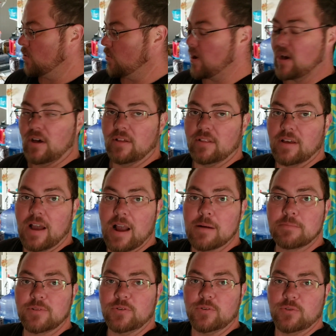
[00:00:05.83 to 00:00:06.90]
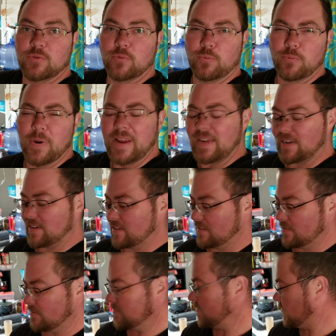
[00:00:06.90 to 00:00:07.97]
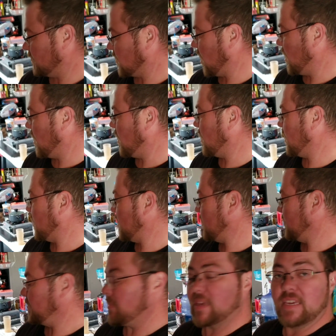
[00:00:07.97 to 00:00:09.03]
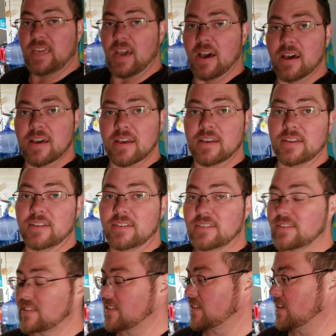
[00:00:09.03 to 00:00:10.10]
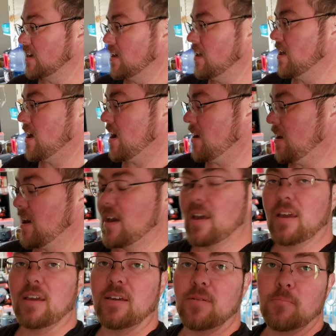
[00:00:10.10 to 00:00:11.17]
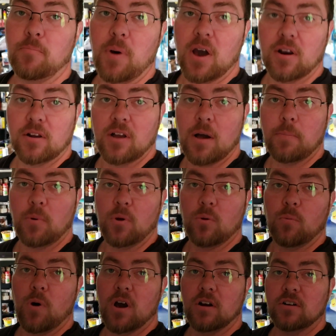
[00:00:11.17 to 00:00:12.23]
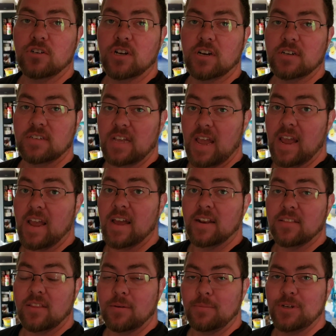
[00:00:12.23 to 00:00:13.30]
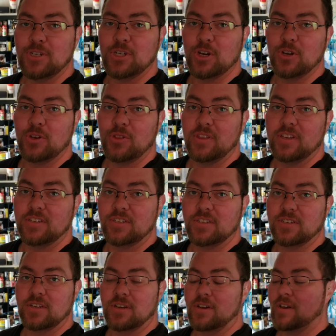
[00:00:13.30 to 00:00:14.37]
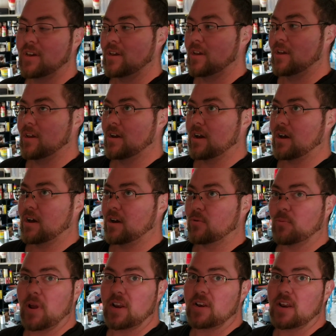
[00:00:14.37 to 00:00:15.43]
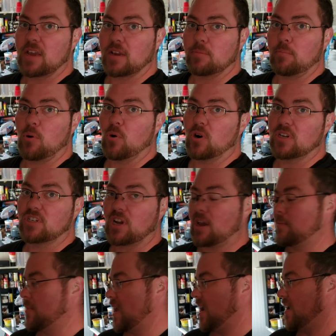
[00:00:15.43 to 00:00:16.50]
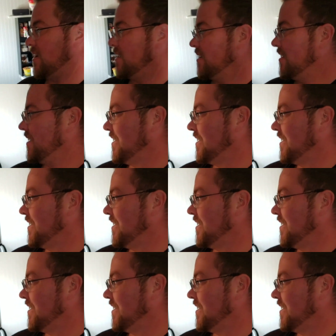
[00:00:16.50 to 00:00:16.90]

Well, I'm doing great. Uh, because I bought a couple of water jugs and let me show you this uh, redneck porch I made.